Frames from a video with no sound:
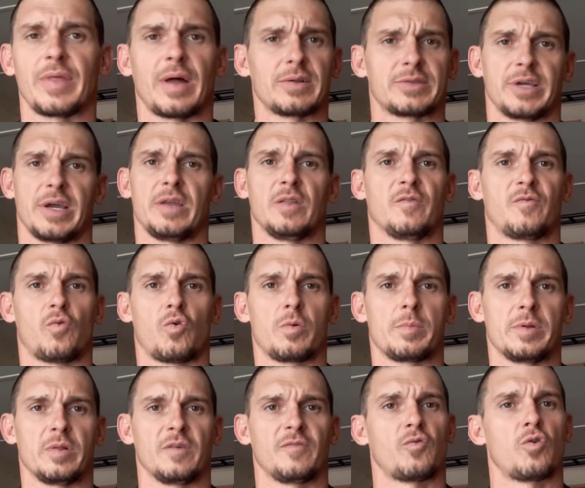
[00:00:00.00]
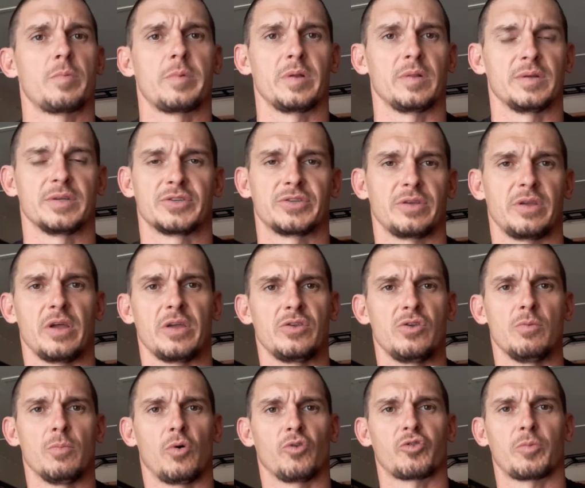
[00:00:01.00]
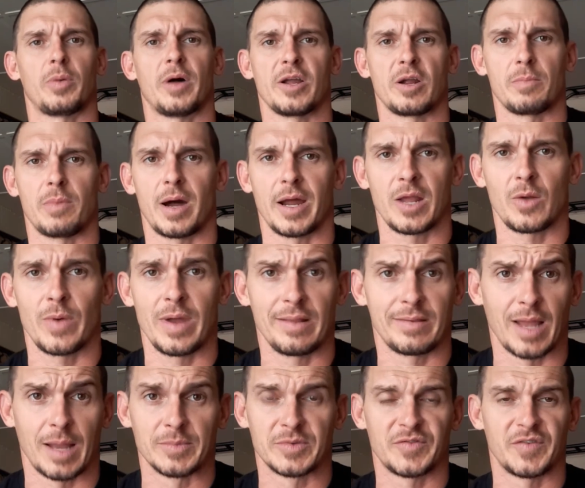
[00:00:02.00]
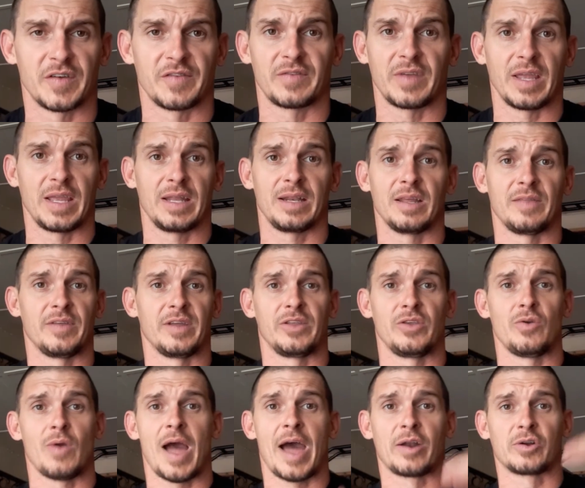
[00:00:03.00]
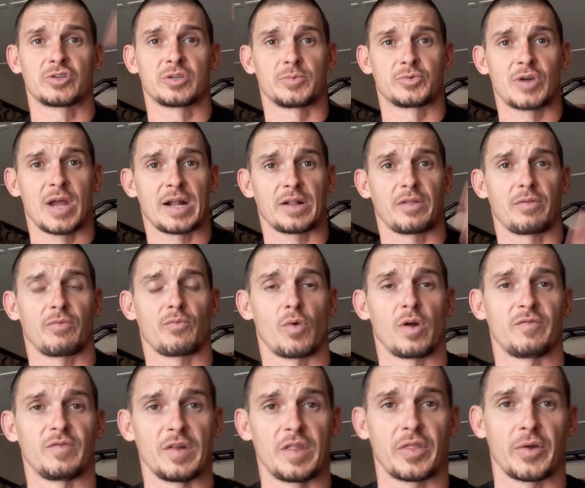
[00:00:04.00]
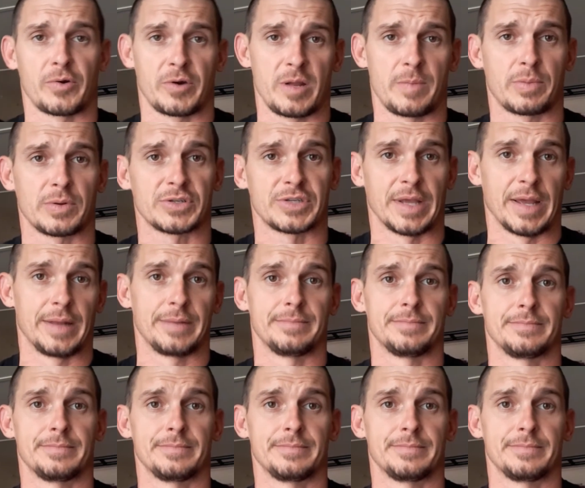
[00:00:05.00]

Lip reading: I'll tell you the formula. The formula is you multiply your body weight times 15, and then you add or subtract roughly 30%,